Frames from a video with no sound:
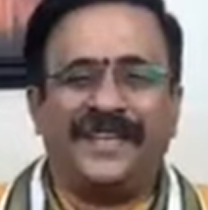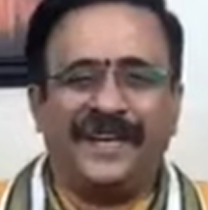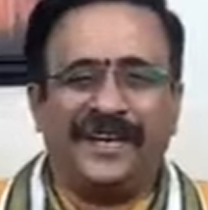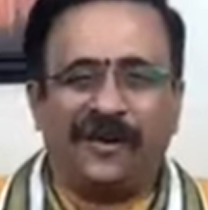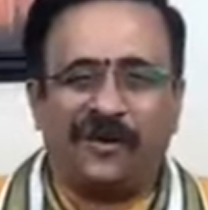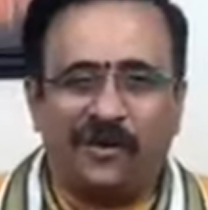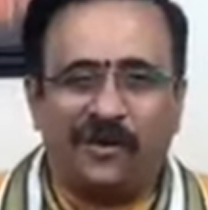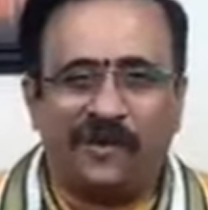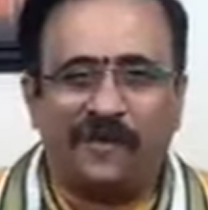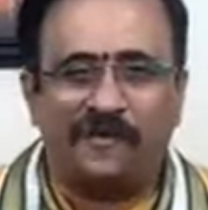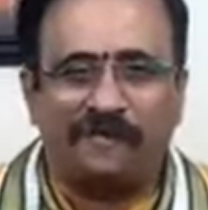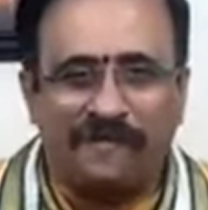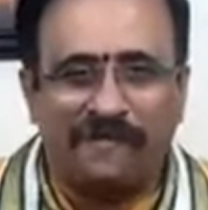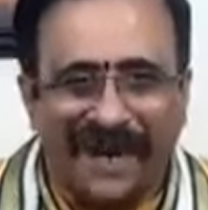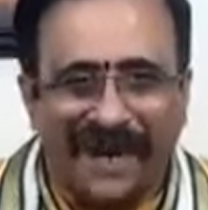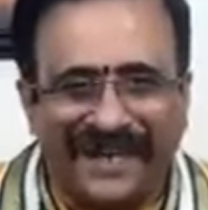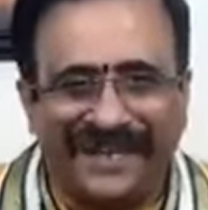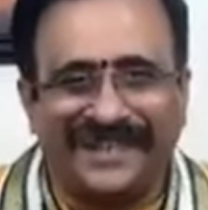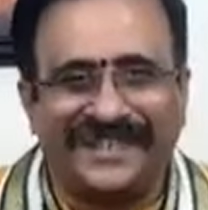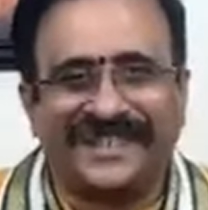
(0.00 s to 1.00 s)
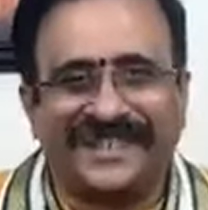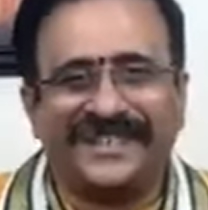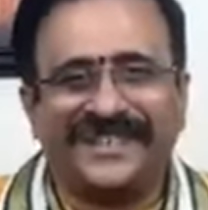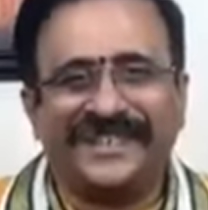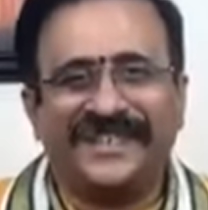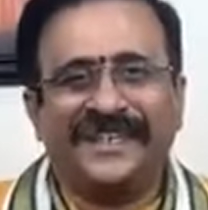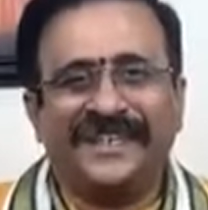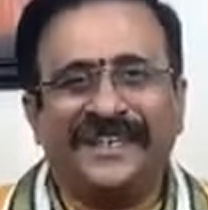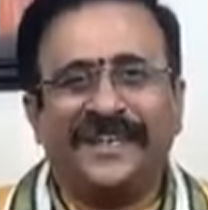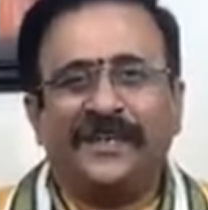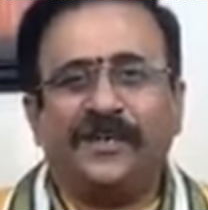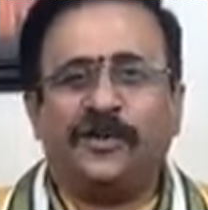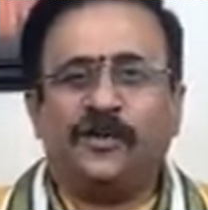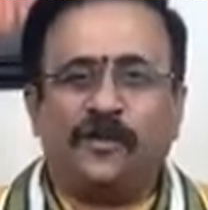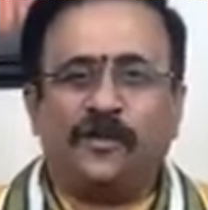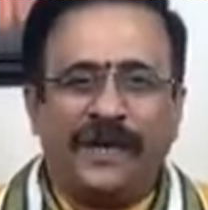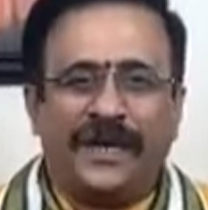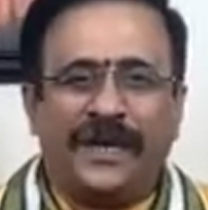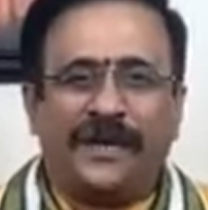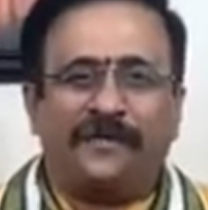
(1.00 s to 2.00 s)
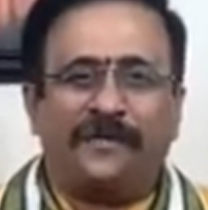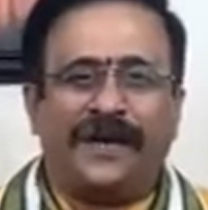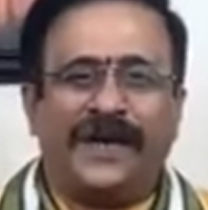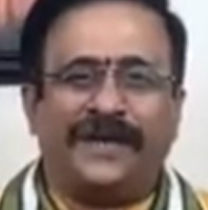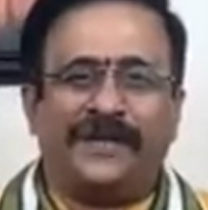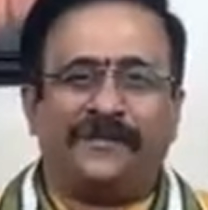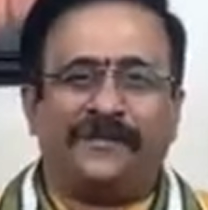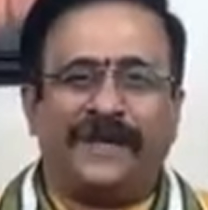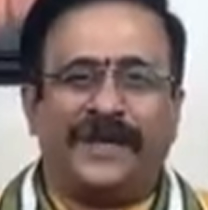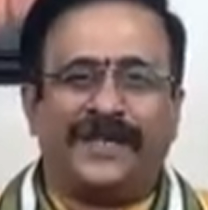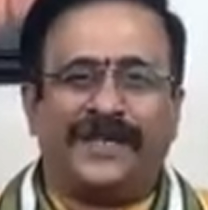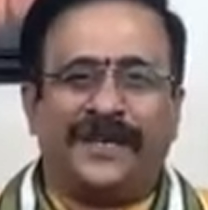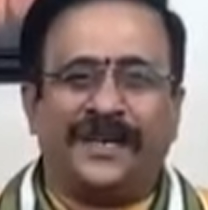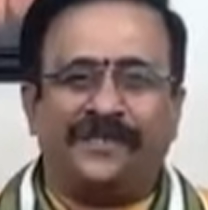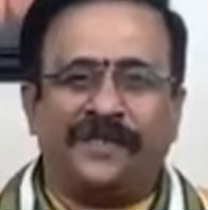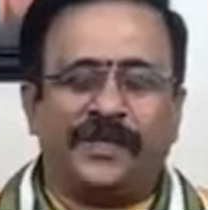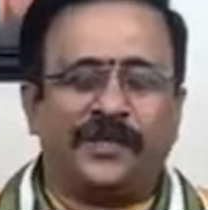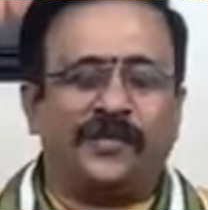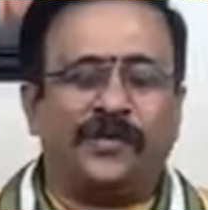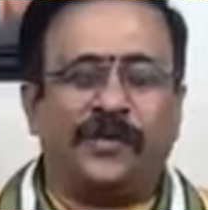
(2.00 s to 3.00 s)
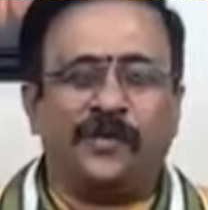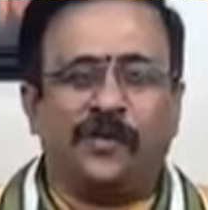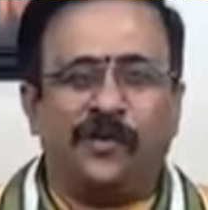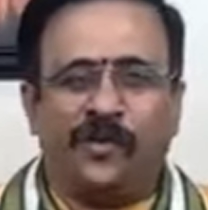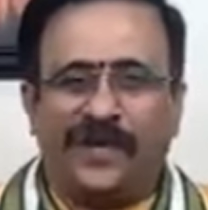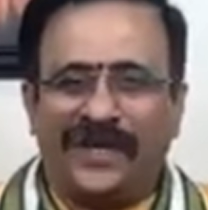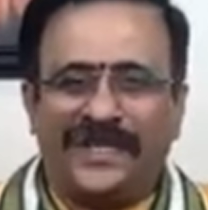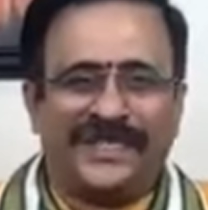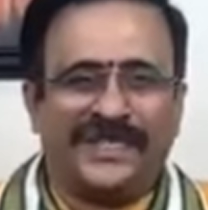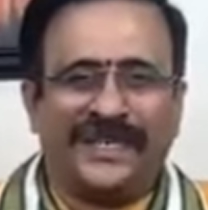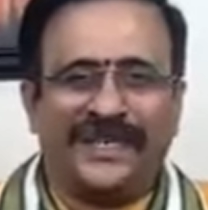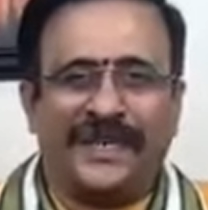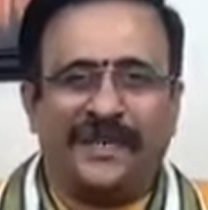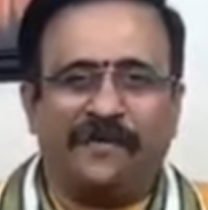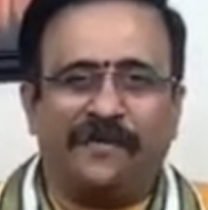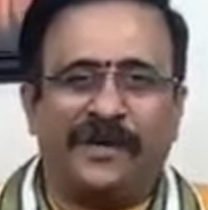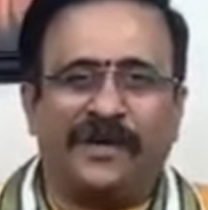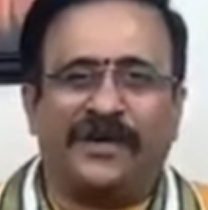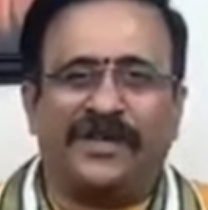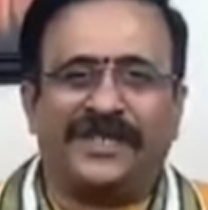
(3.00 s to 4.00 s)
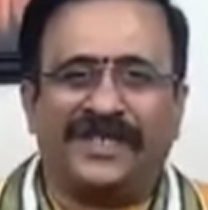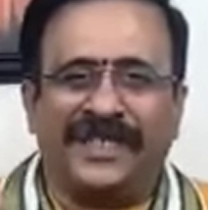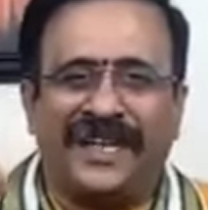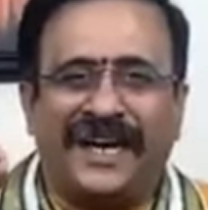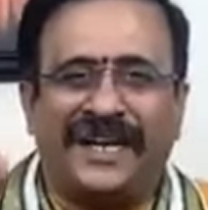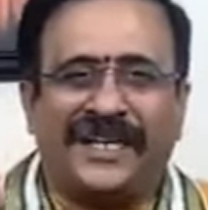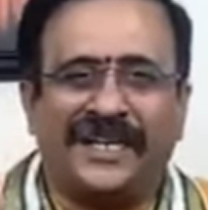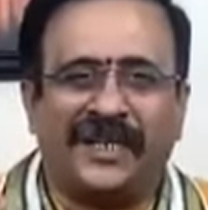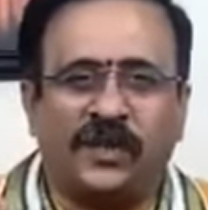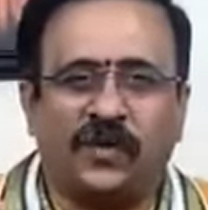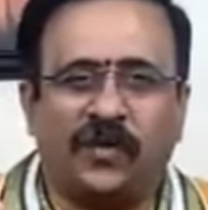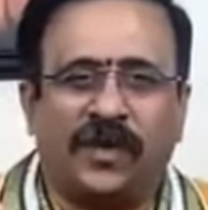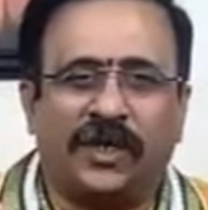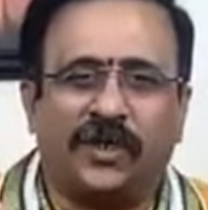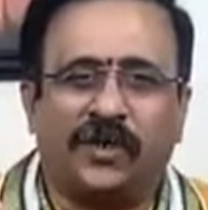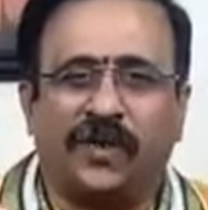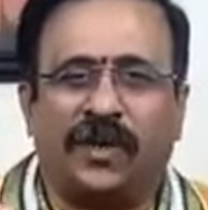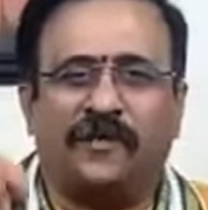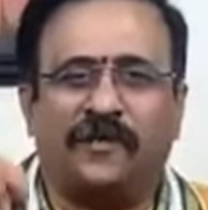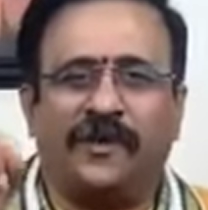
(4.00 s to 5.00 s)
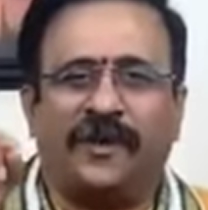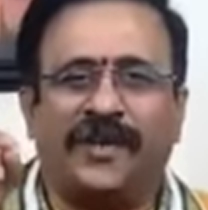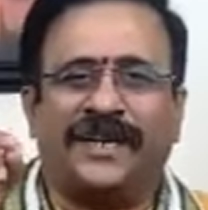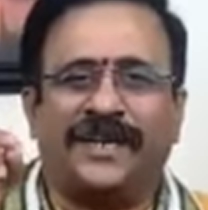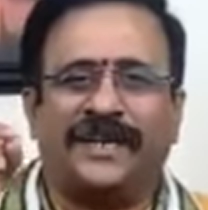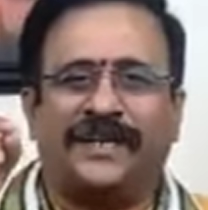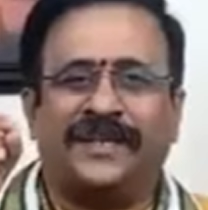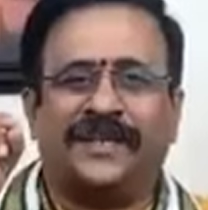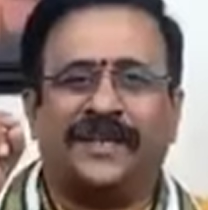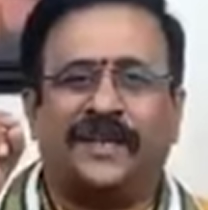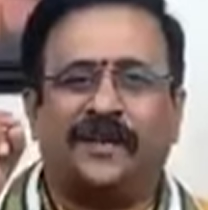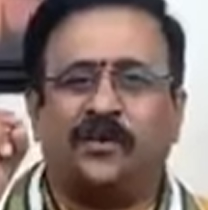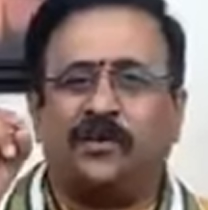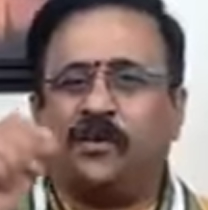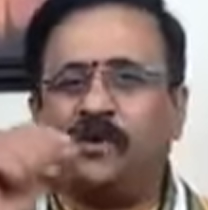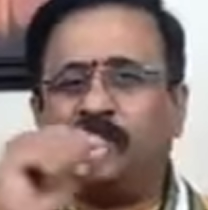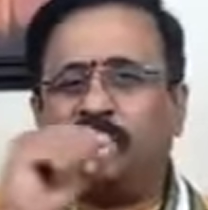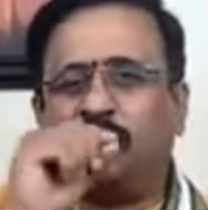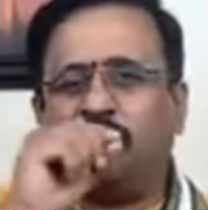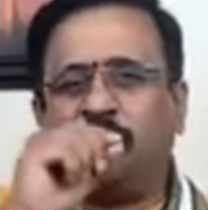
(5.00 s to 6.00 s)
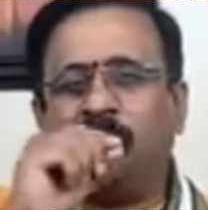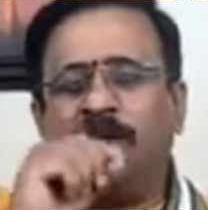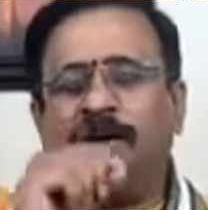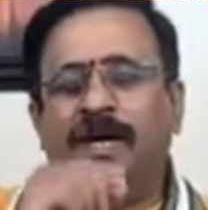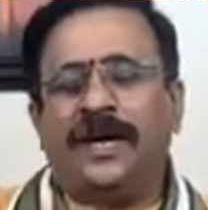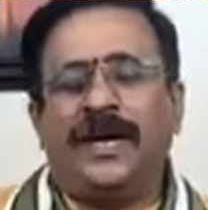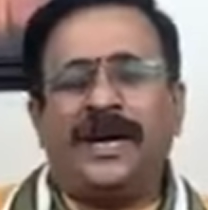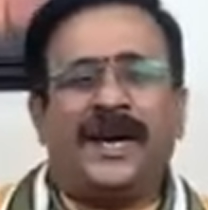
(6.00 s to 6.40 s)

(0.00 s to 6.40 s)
their own might to make Bharat Mata Vishwaguru once again, because that is what Swami Vivekananda wrote to